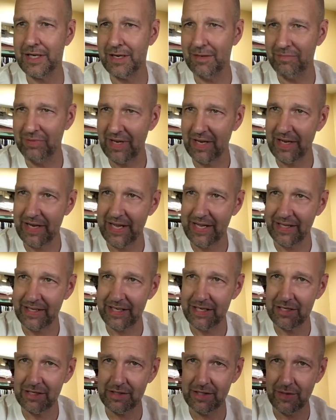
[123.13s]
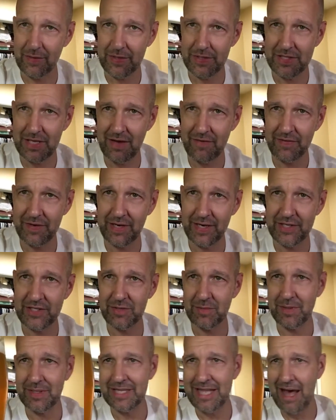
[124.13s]
completely clear. There is definitely
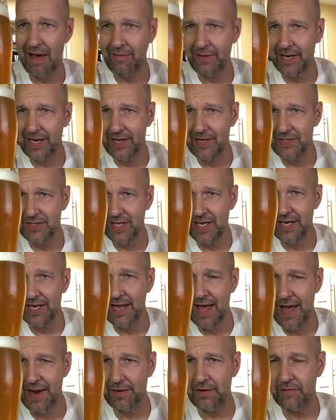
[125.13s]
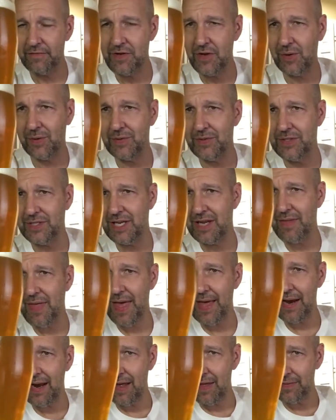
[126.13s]
some cloudiness in it. I don't know if you can see
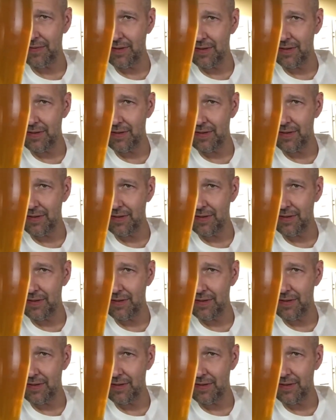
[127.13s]
that on